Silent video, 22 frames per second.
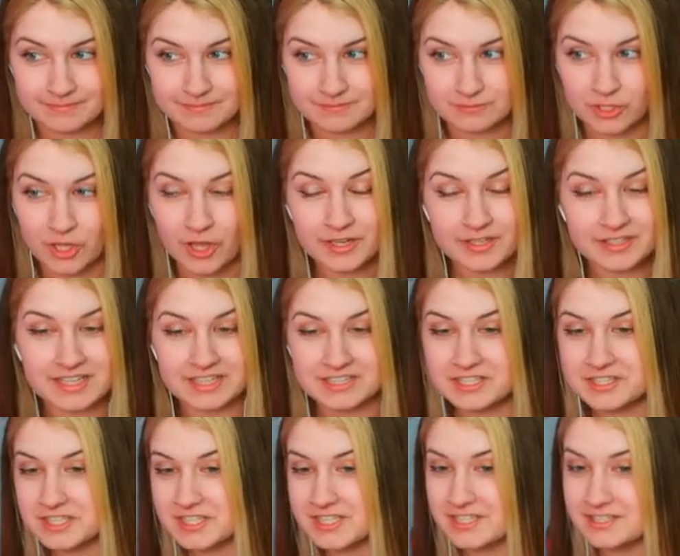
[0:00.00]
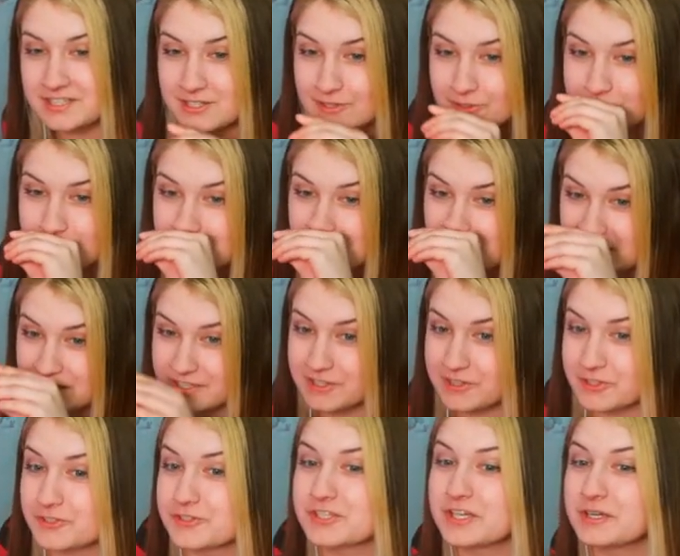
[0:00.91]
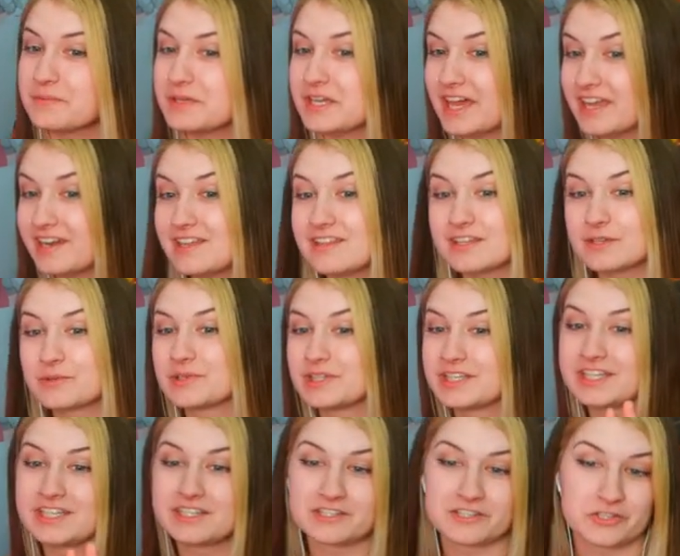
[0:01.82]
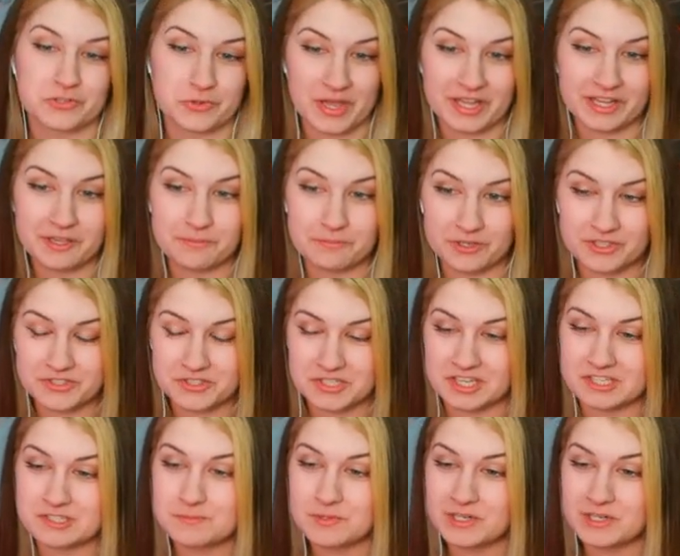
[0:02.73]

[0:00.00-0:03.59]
Not, that doesn't necessarily mean that there's going to be anything related to Twilight Princess,